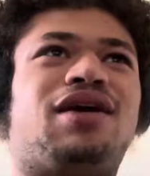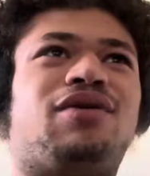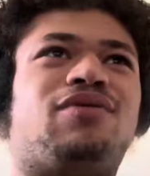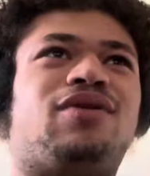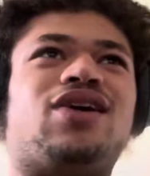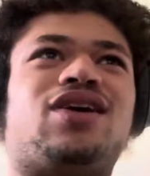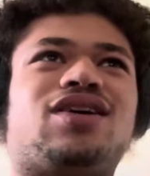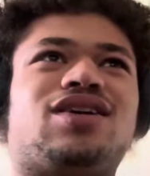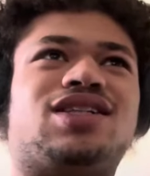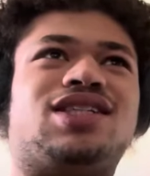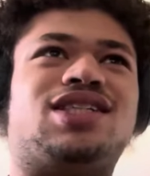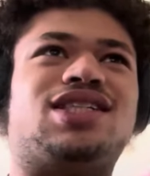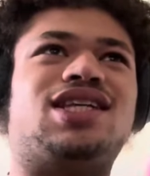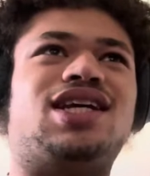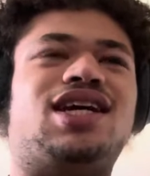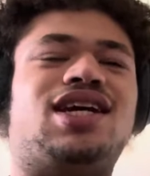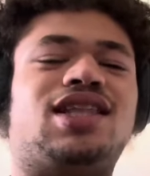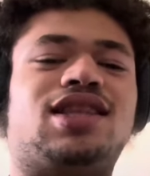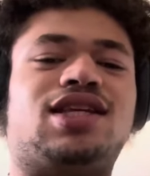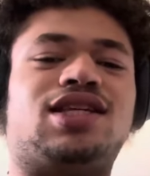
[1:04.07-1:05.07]
what you're
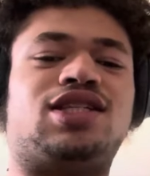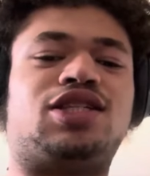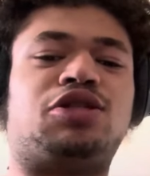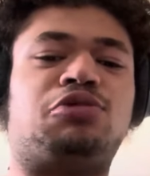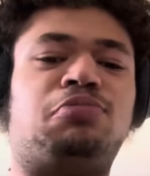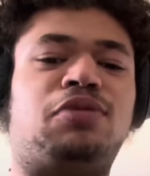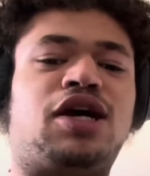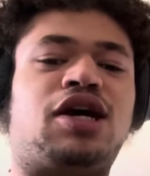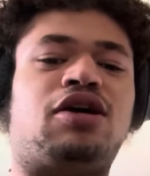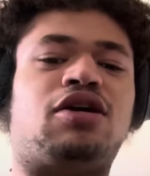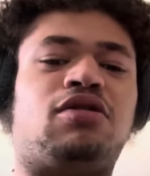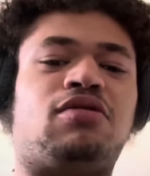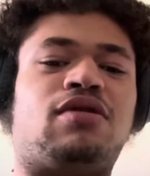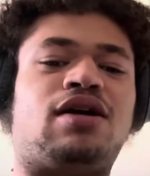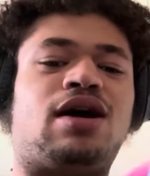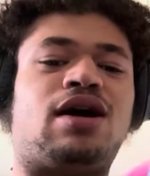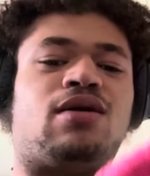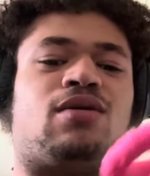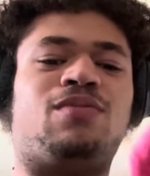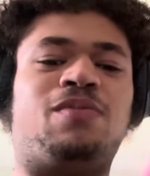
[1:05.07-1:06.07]
seeing in the spirit
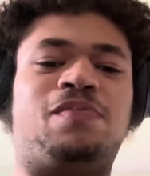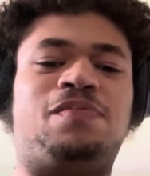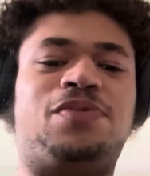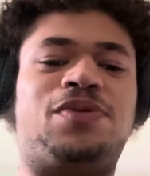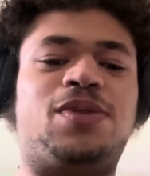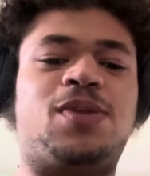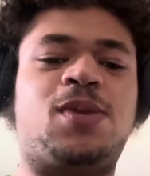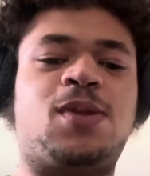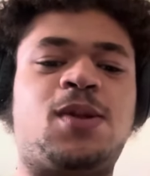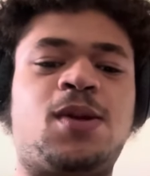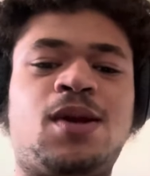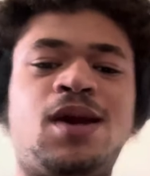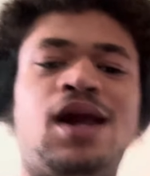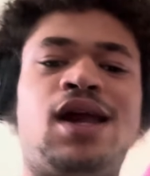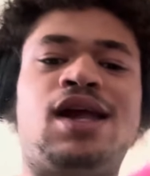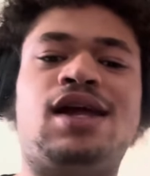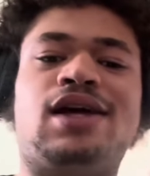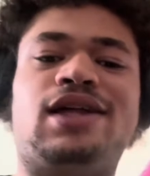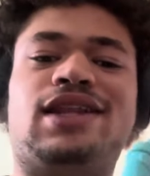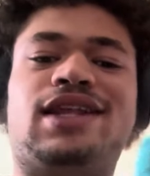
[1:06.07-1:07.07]
realm.
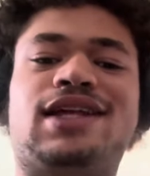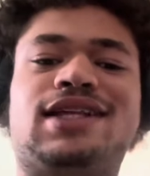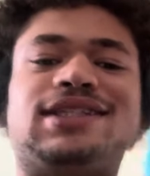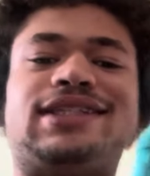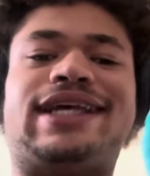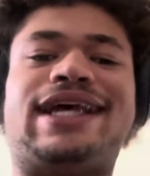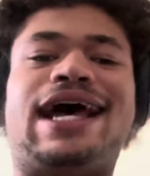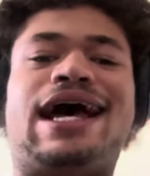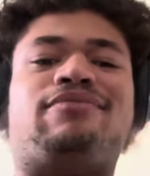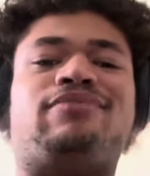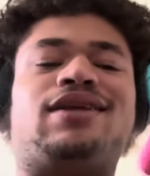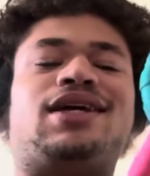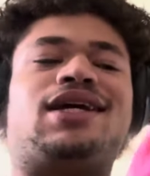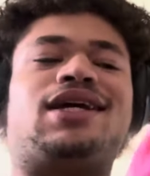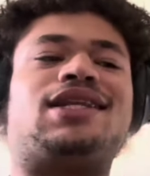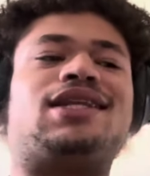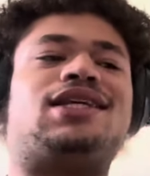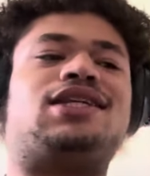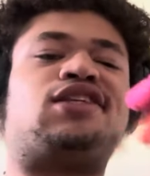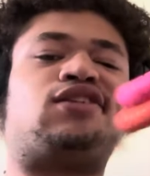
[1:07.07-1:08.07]
That's happening
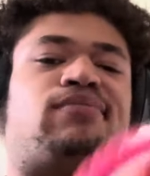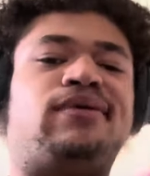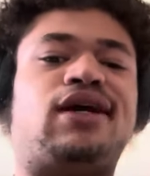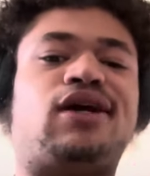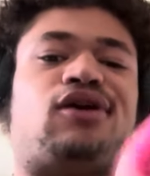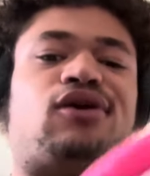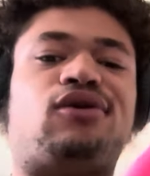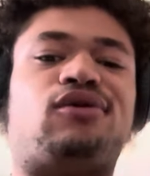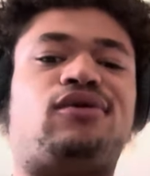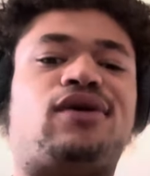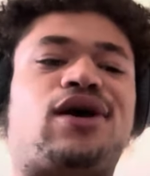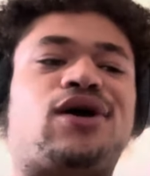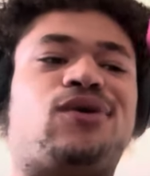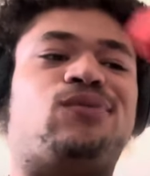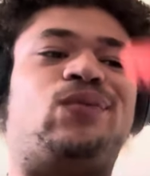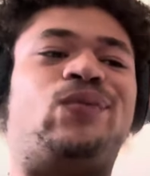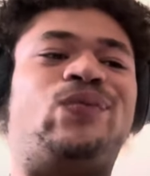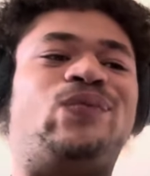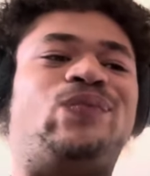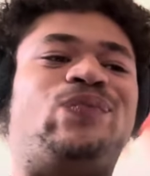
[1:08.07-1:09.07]
in the spirit
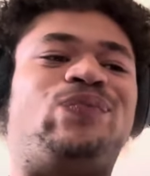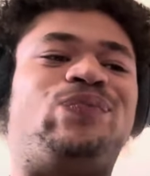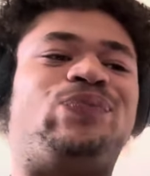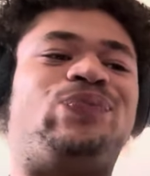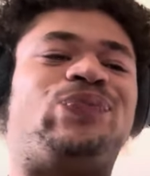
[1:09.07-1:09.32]
realm.